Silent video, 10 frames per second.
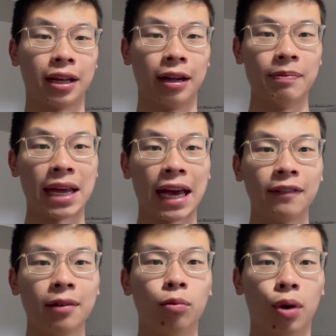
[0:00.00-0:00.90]
up,
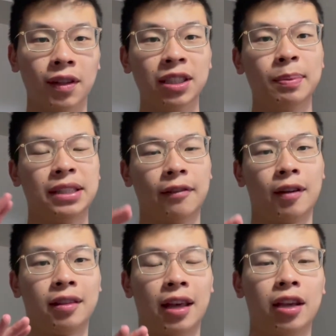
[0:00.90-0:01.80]
having one
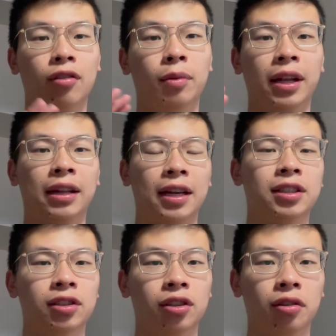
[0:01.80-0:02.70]
specific thing you really like to
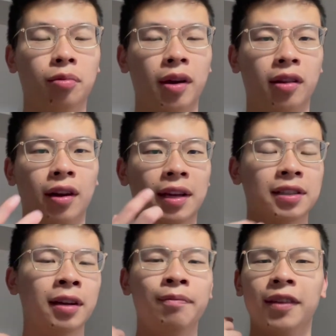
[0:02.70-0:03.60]
do, whether it's
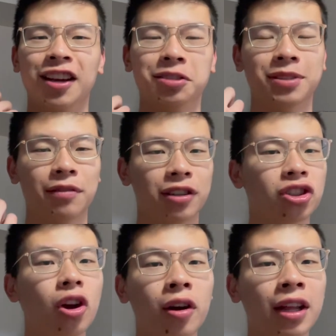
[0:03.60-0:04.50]
a specific
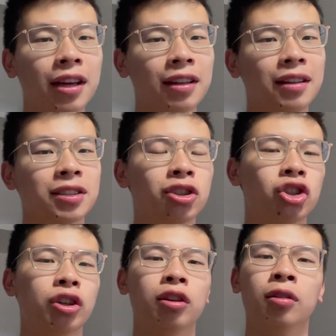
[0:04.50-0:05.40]
song you like to listen
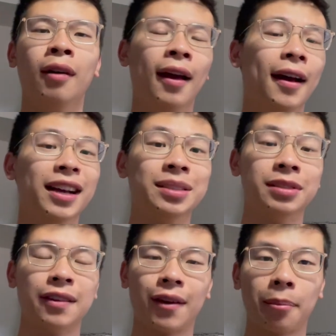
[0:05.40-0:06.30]
to, a
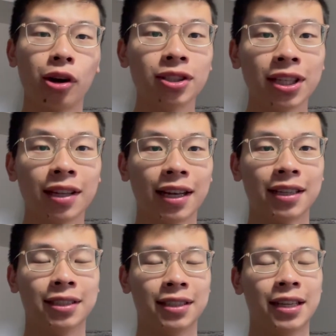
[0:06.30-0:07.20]
specific person you like
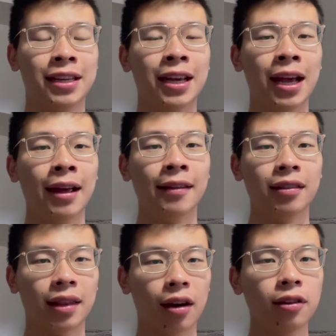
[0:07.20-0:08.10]
to see,
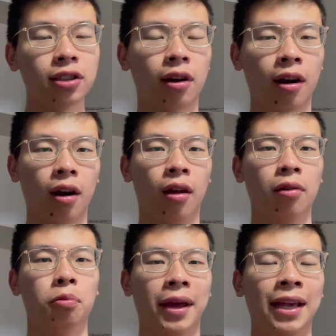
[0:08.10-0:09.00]
those are all
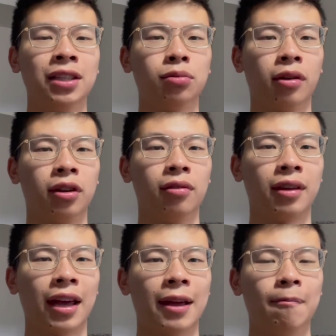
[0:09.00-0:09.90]
ways where you
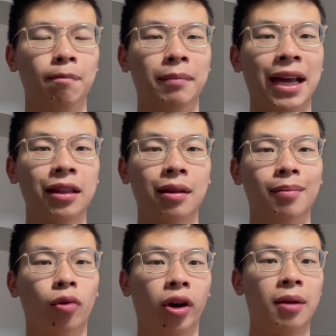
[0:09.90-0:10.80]
can make the
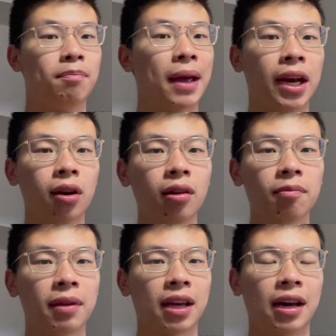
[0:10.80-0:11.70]
morning better
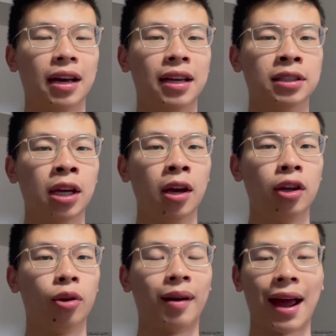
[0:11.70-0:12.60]
because
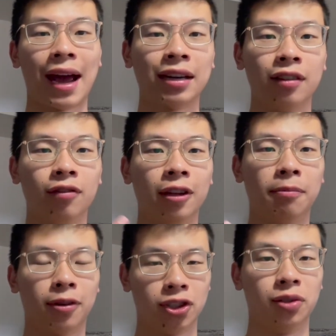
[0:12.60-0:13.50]
you are actively
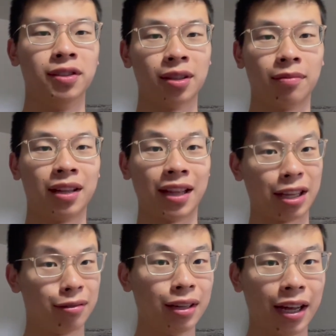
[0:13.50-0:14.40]
pursuing something that
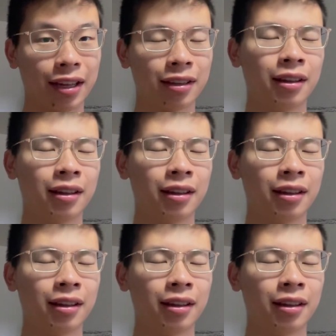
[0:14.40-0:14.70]
you like.